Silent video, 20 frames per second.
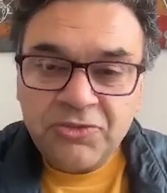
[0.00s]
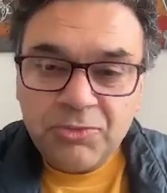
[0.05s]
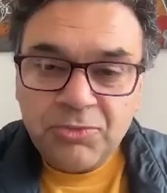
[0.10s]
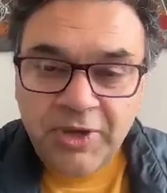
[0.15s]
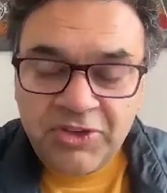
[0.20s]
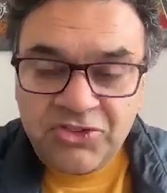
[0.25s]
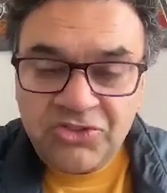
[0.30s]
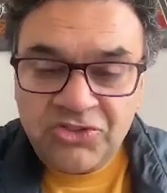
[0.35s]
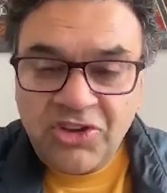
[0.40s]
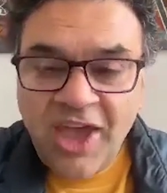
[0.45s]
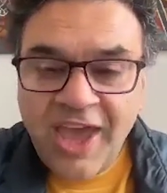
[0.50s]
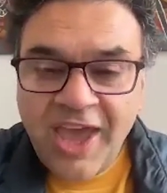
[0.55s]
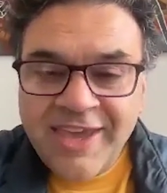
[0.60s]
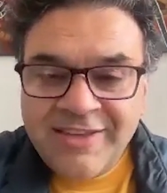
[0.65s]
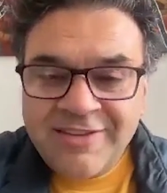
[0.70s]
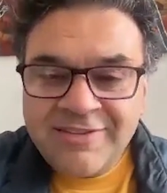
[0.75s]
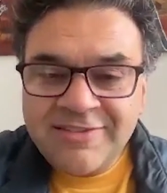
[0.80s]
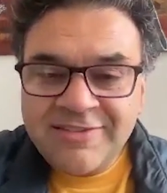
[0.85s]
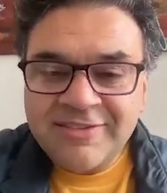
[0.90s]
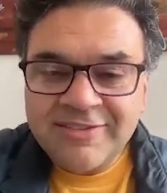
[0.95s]
We're
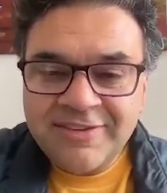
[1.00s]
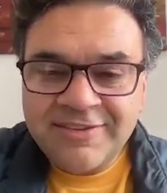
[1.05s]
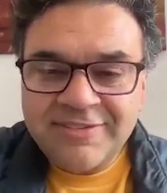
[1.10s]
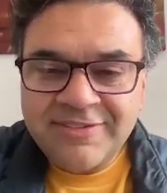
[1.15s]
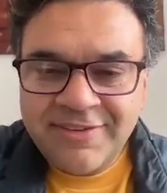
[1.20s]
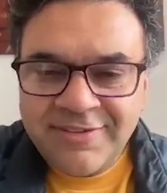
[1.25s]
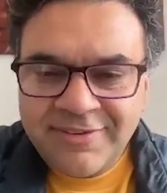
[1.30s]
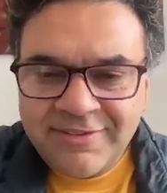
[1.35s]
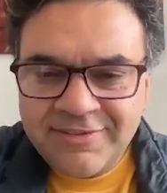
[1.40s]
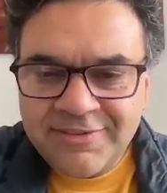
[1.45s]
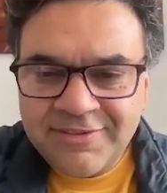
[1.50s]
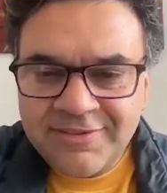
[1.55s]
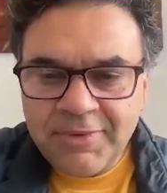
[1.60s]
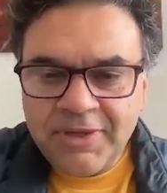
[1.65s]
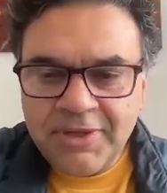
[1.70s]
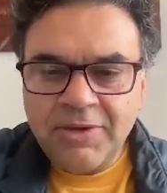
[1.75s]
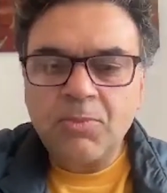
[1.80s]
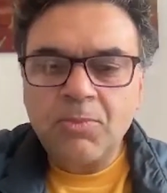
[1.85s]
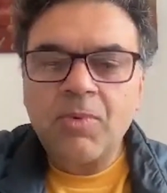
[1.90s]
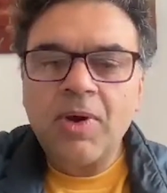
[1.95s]
changing the system
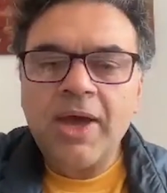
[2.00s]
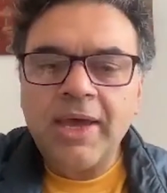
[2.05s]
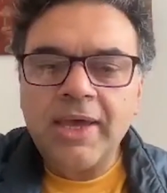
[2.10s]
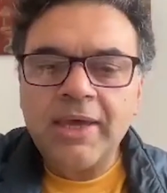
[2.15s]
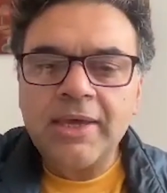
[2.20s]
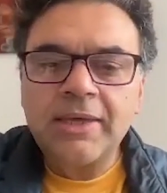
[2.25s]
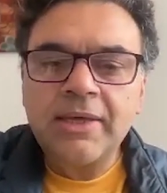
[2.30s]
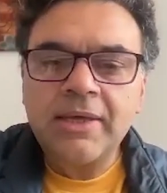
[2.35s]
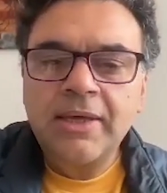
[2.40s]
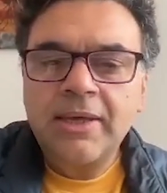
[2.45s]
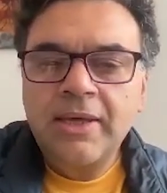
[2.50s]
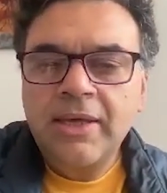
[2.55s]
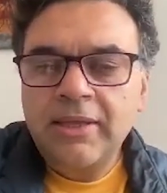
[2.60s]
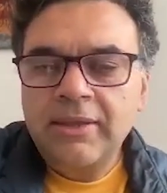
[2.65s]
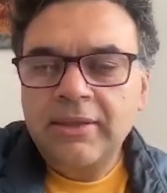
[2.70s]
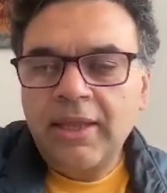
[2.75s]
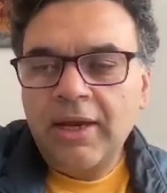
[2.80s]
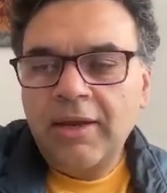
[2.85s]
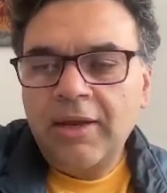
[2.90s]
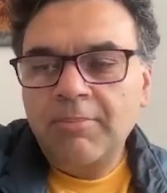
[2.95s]
in a way
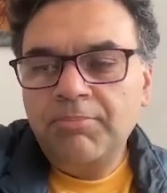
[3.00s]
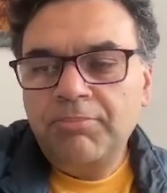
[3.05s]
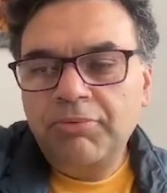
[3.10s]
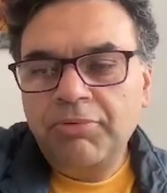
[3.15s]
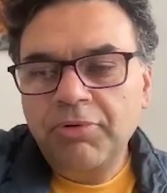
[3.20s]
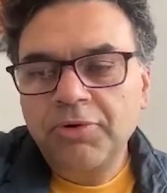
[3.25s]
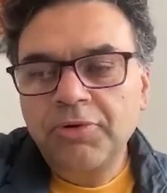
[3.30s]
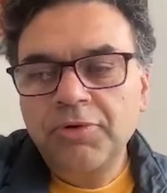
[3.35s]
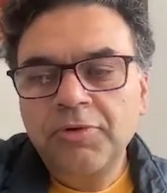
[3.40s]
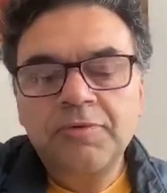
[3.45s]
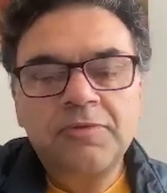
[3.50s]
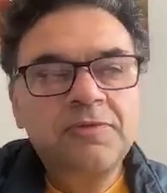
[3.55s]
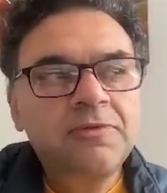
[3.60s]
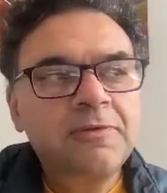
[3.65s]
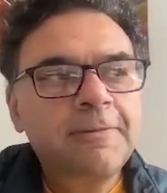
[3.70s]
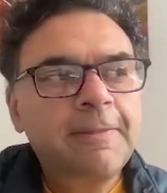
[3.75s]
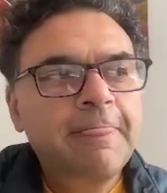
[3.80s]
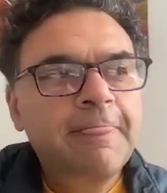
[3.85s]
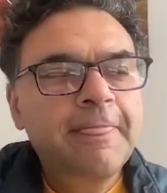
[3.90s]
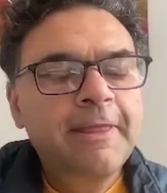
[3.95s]
that improves
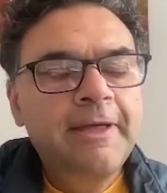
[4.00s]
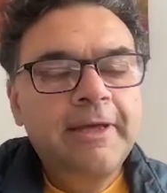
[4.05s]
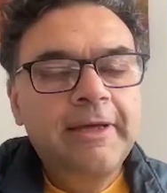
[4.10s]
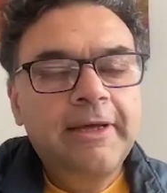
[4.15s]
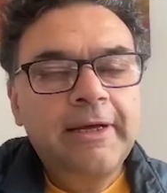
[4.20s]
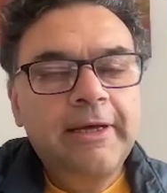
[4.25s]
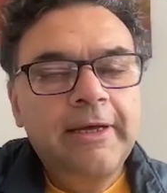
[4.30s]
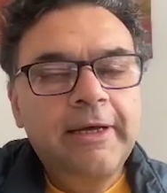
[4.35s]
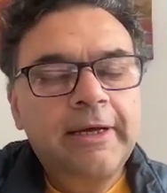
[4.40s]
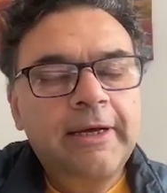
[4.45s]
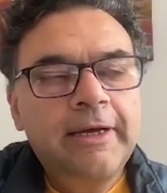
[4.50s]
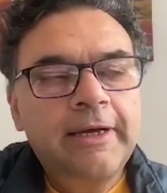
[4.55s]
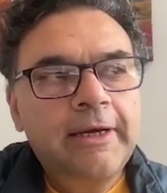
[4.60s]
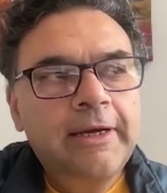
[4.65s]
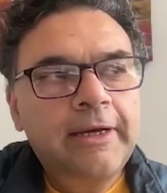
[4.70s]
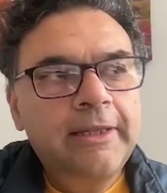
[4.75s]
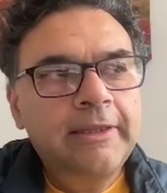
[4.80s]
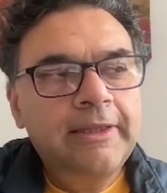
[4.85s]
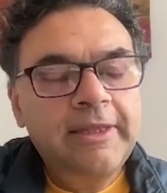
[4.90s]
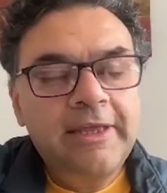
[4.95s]

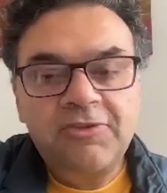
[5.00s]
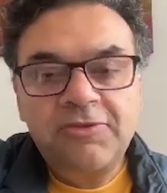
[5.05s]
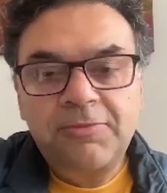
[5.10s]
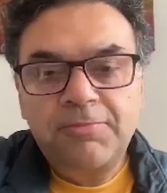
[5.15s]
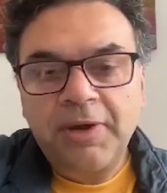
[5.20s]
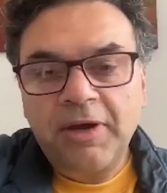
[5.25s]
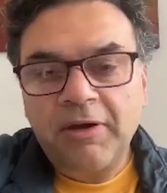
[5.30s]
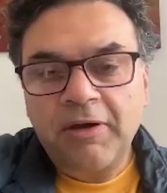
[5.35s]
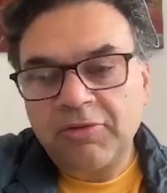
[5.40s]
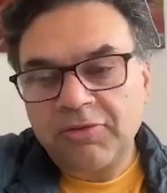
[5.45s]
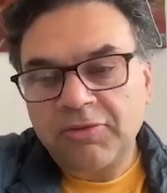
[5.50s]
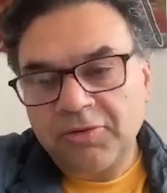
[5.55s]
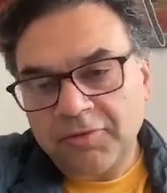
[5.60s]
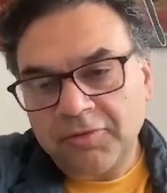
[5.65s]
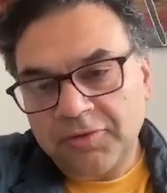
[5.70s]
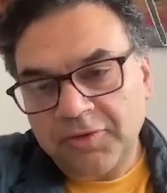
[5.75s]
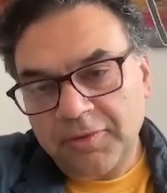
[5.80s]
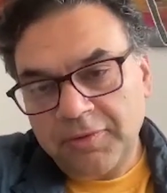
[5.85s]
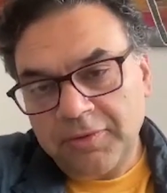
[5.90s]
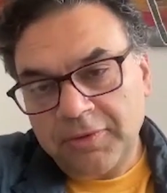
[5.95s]
the experience of
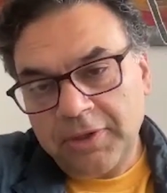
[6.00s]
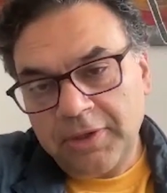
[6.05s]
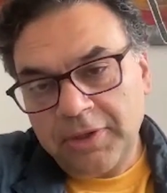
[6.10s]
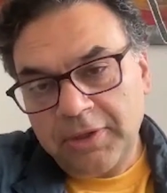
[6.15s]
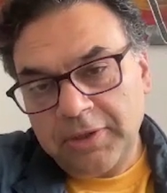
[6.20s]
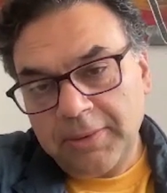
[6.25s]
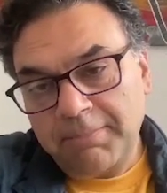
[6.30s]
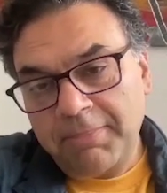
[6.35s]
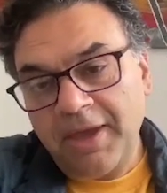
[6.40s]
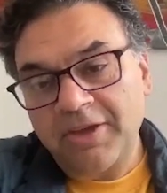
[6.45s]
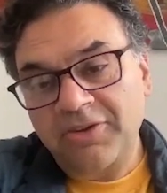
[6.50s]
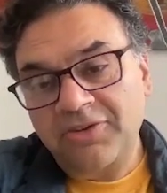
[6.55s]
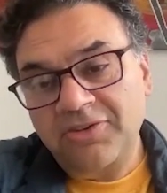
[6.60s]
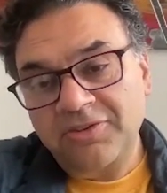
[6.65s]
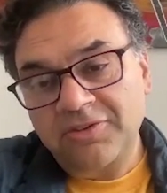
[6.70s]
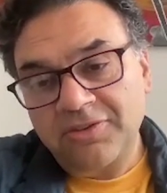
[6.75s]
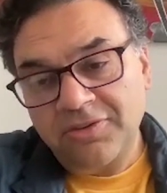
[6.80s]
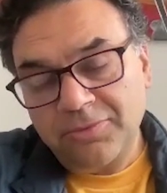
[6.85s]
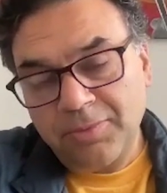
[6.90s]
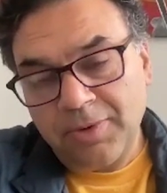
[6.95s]
the patient
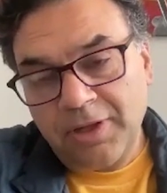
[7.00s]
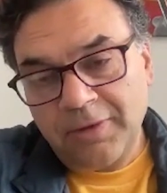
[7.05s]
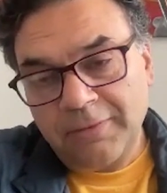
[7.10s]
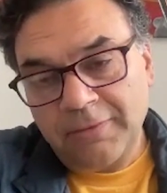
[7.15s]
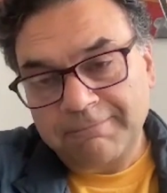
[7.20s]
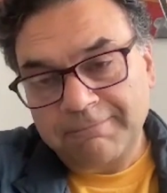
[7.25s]
as well.